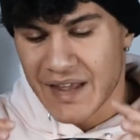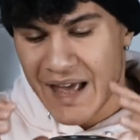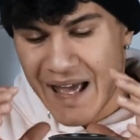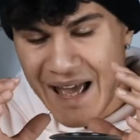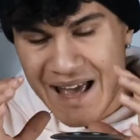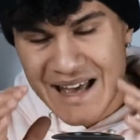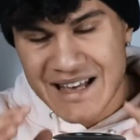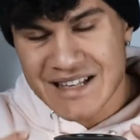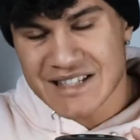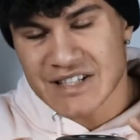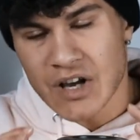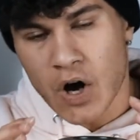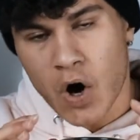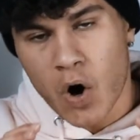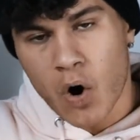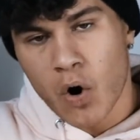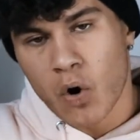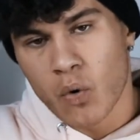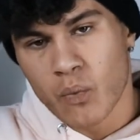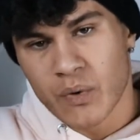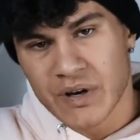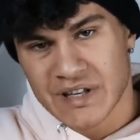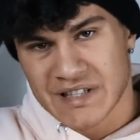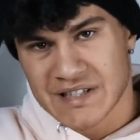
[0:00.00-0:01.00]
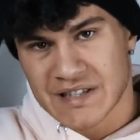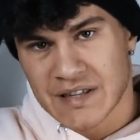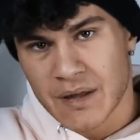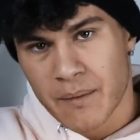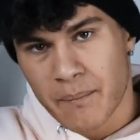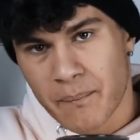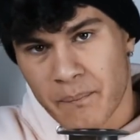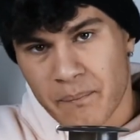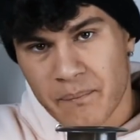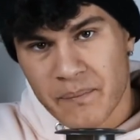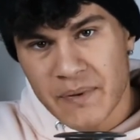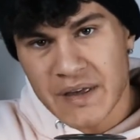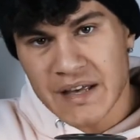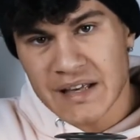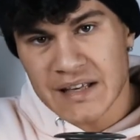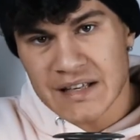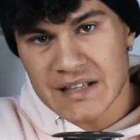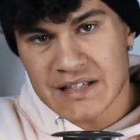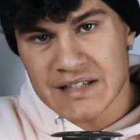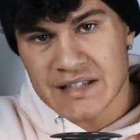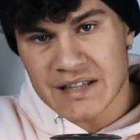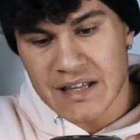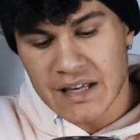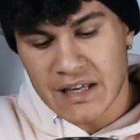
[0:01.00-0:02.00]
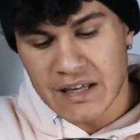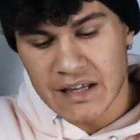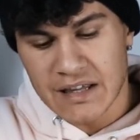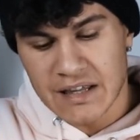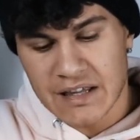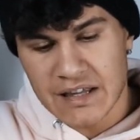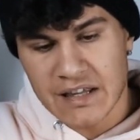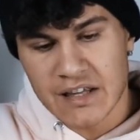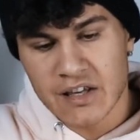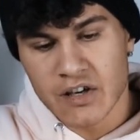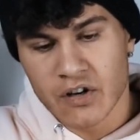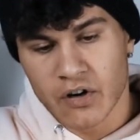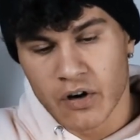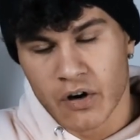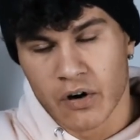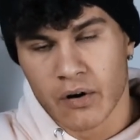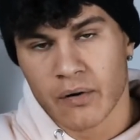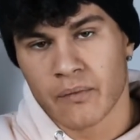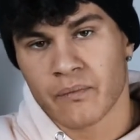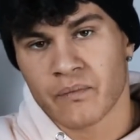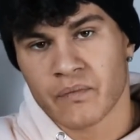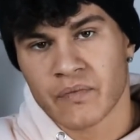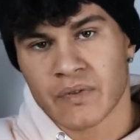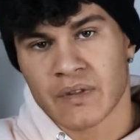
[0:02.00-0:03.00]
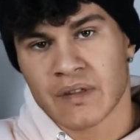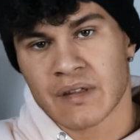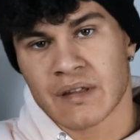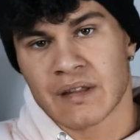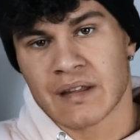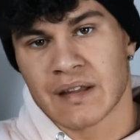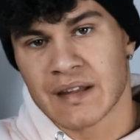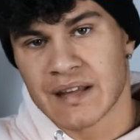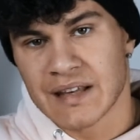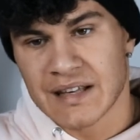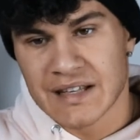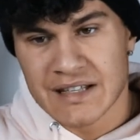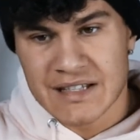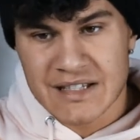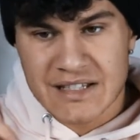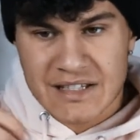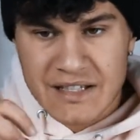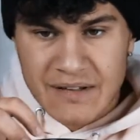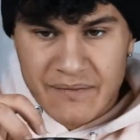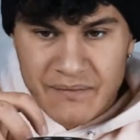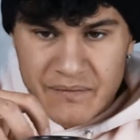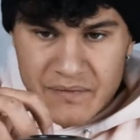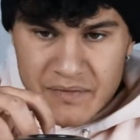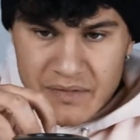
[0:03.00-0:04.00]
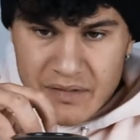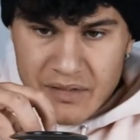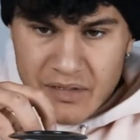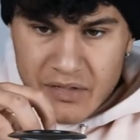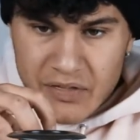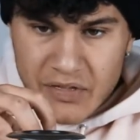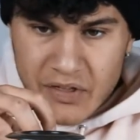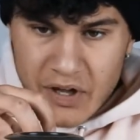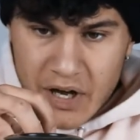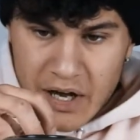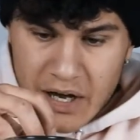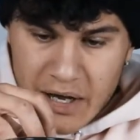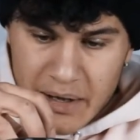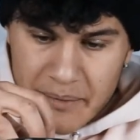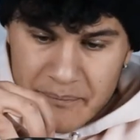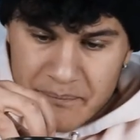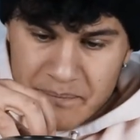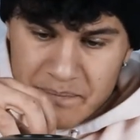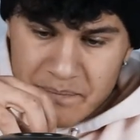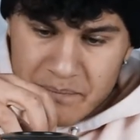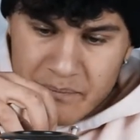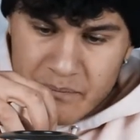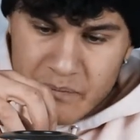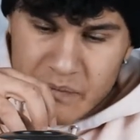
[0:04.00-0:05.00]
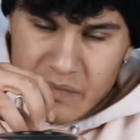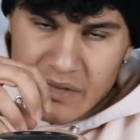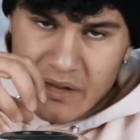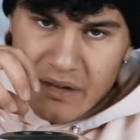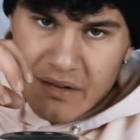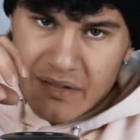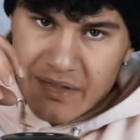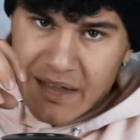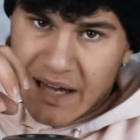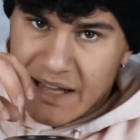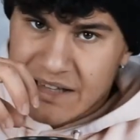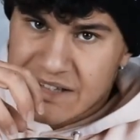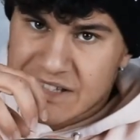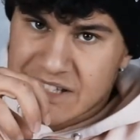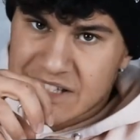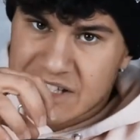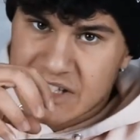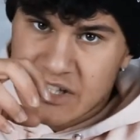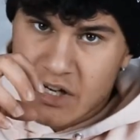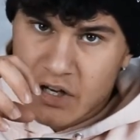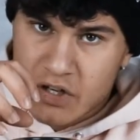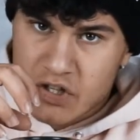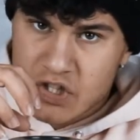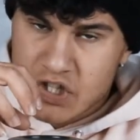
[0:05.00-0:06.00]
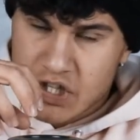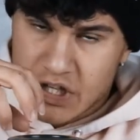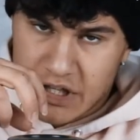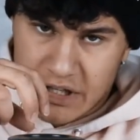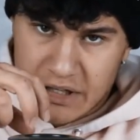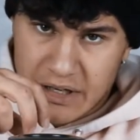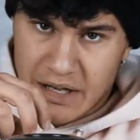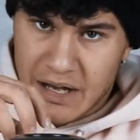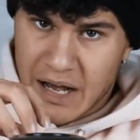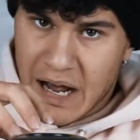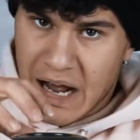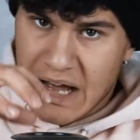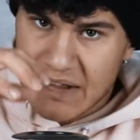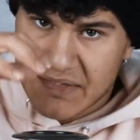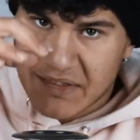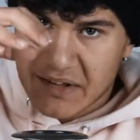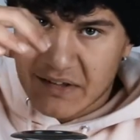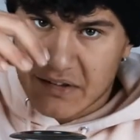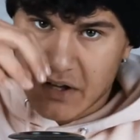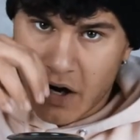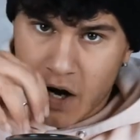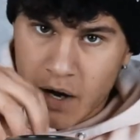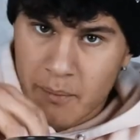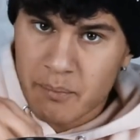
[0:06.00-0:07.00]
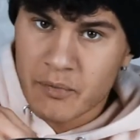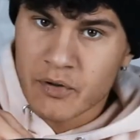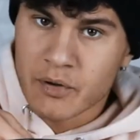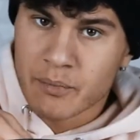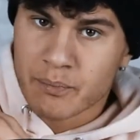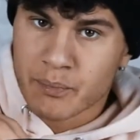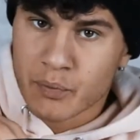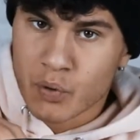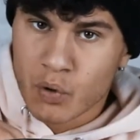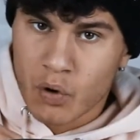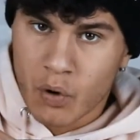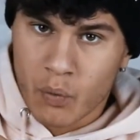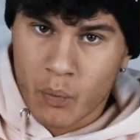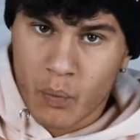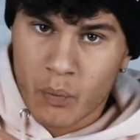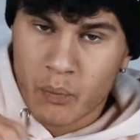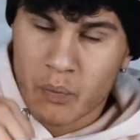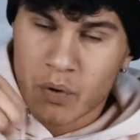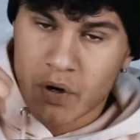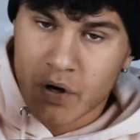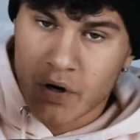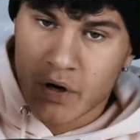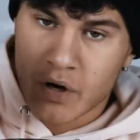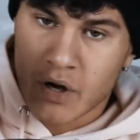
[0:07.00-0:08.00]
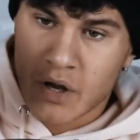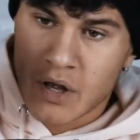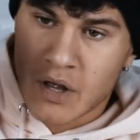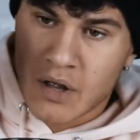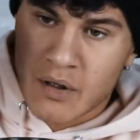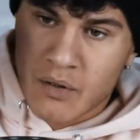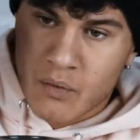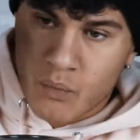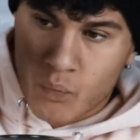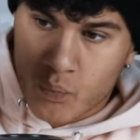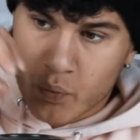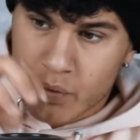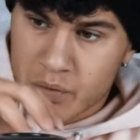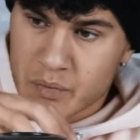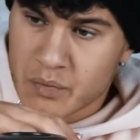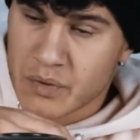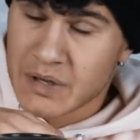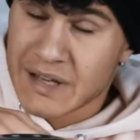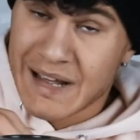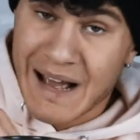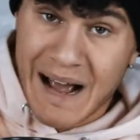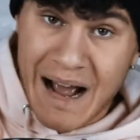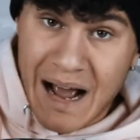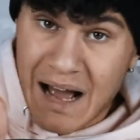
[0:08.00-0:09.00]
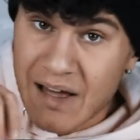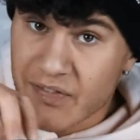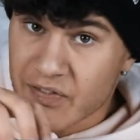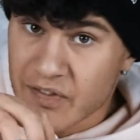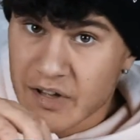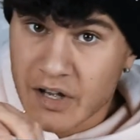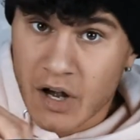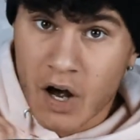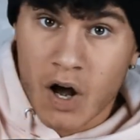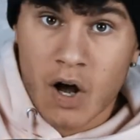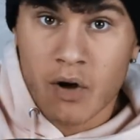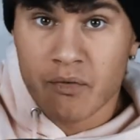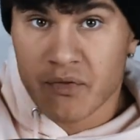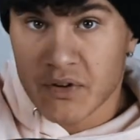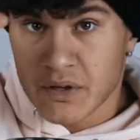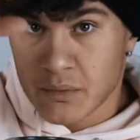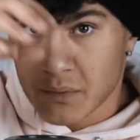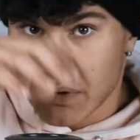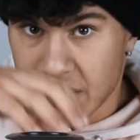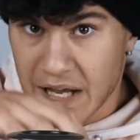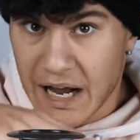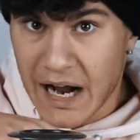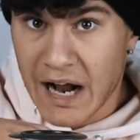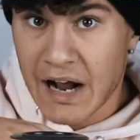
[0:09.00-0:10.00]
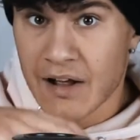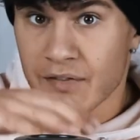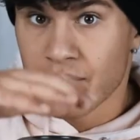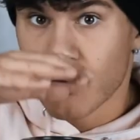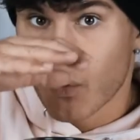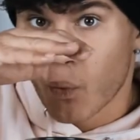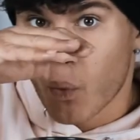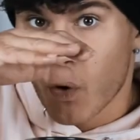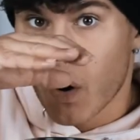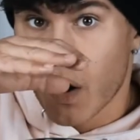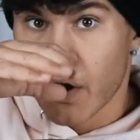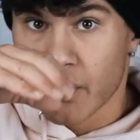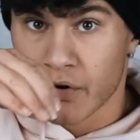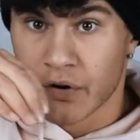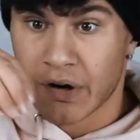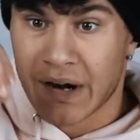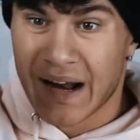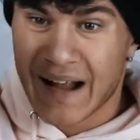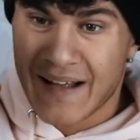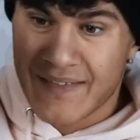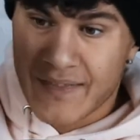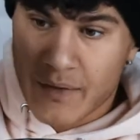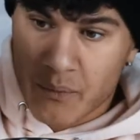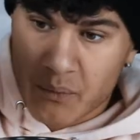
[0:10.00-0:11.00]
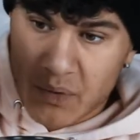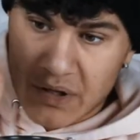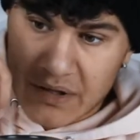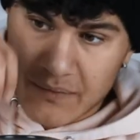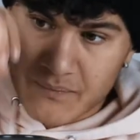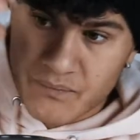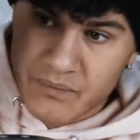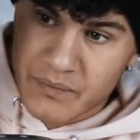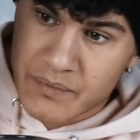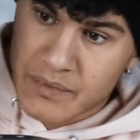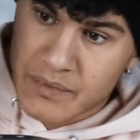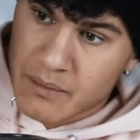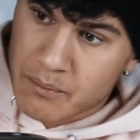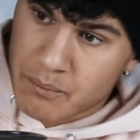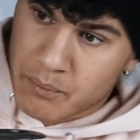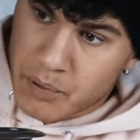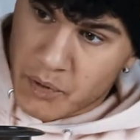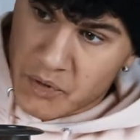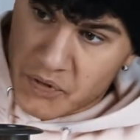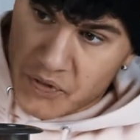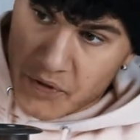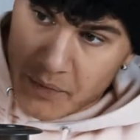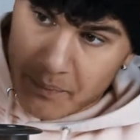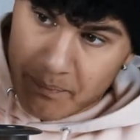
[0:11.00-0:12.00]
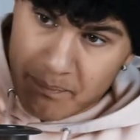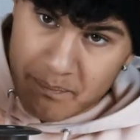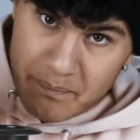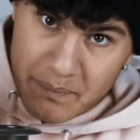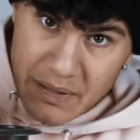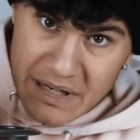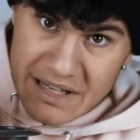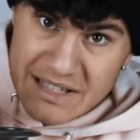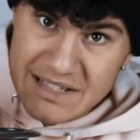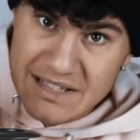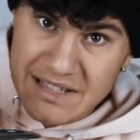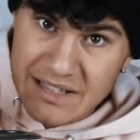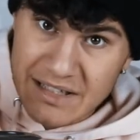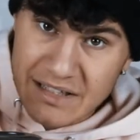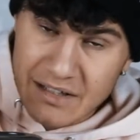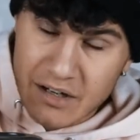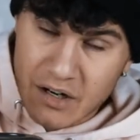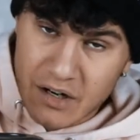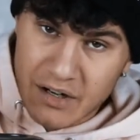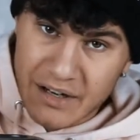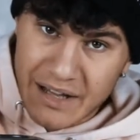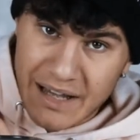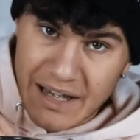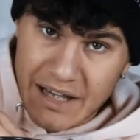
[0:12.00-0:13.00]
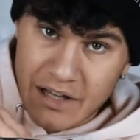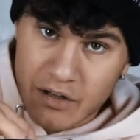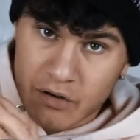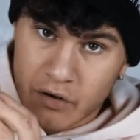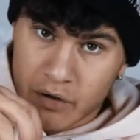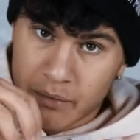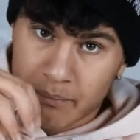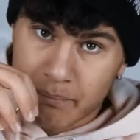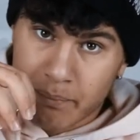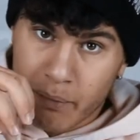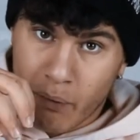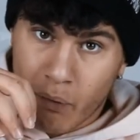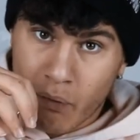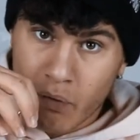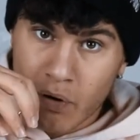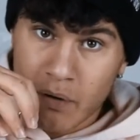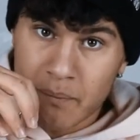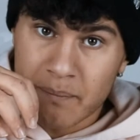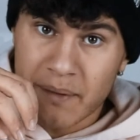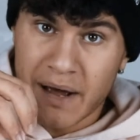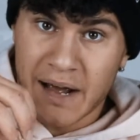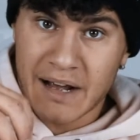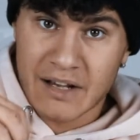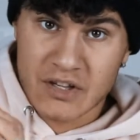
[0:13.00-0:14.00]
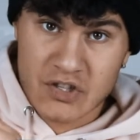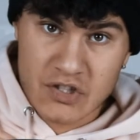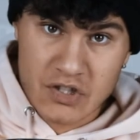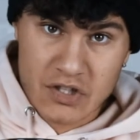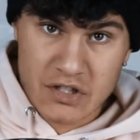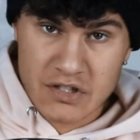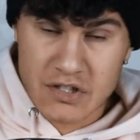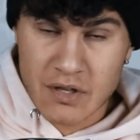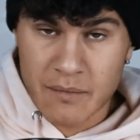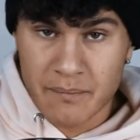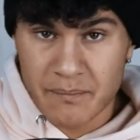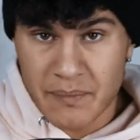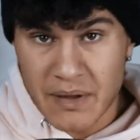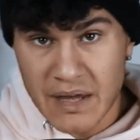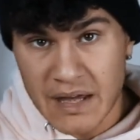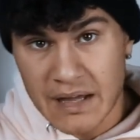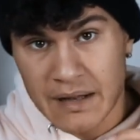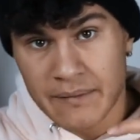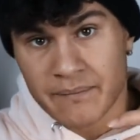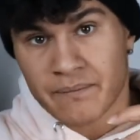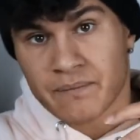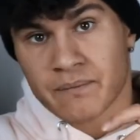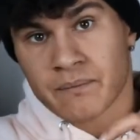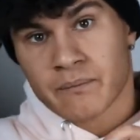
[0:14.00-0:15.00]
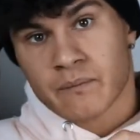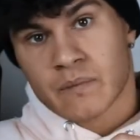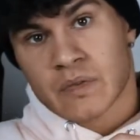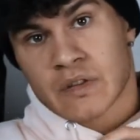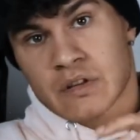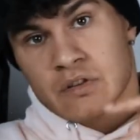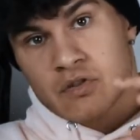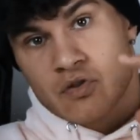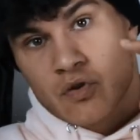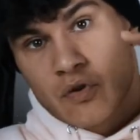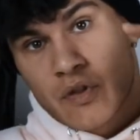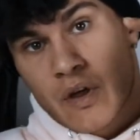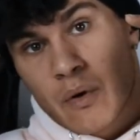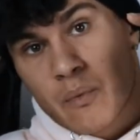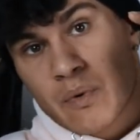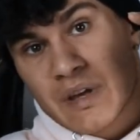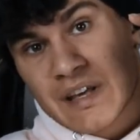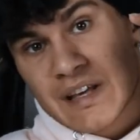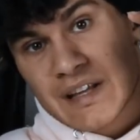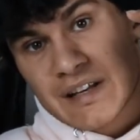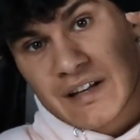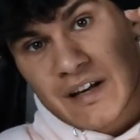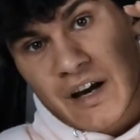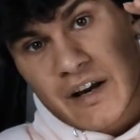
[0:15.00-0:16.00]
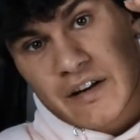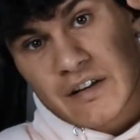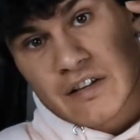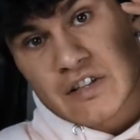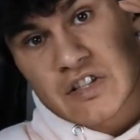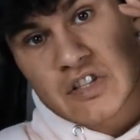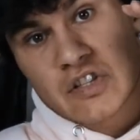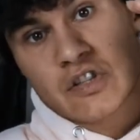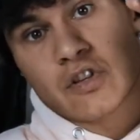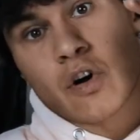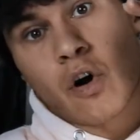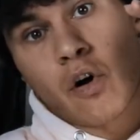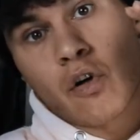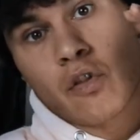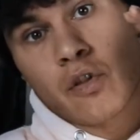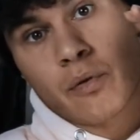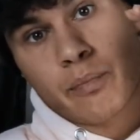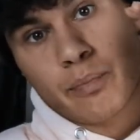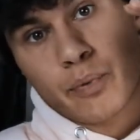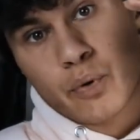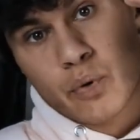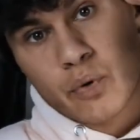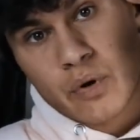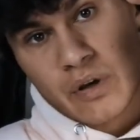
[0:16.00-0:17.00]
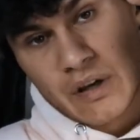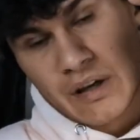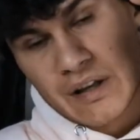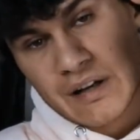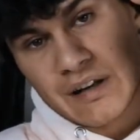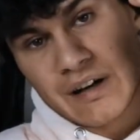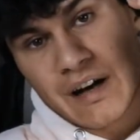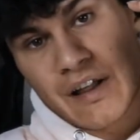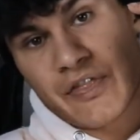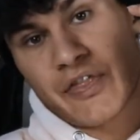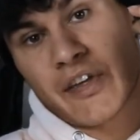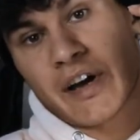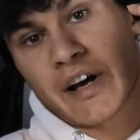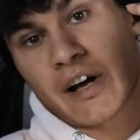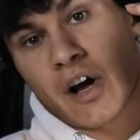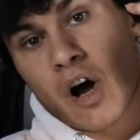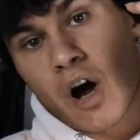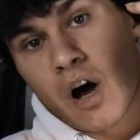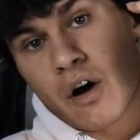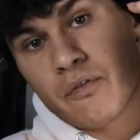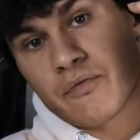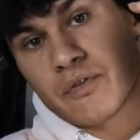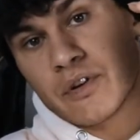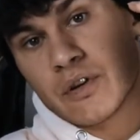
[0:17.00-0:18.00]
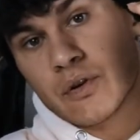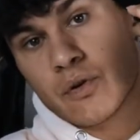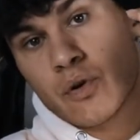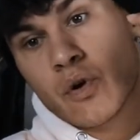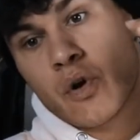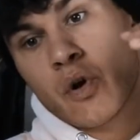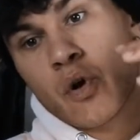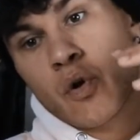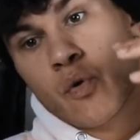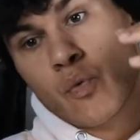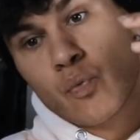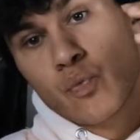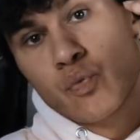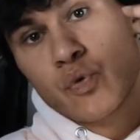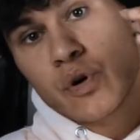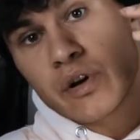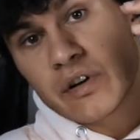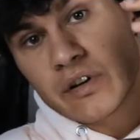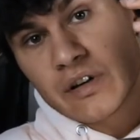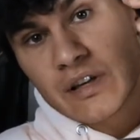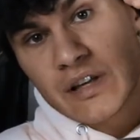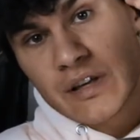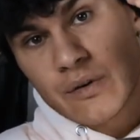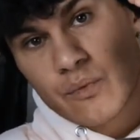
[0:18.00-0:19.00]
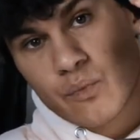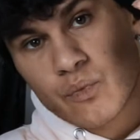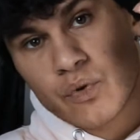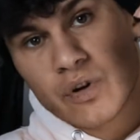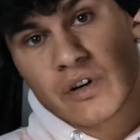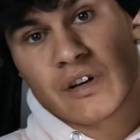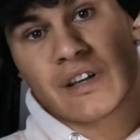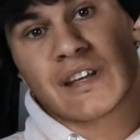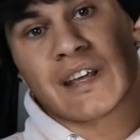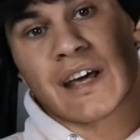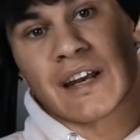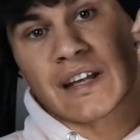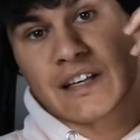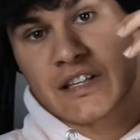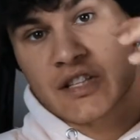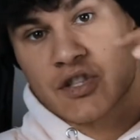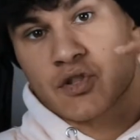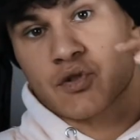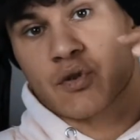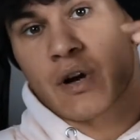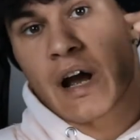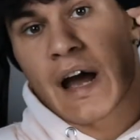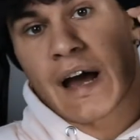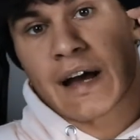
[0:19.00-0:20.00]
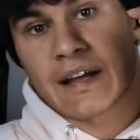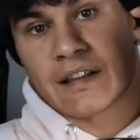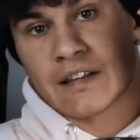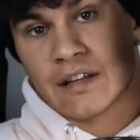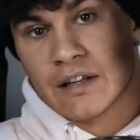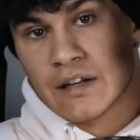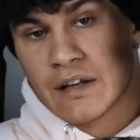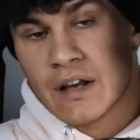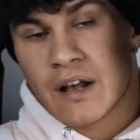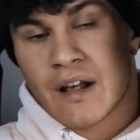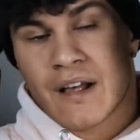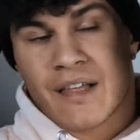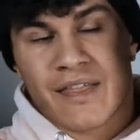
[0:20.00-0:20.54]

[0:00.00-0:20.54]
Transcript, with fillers: as always, the biggest thing here is the that suction at the top of the brewer when we're we, we add the coffee and we add the water and then we put the piston in on an angle and pull it back just a bit so that we can kind of stall the brewing and let that coffee really, really get extracted.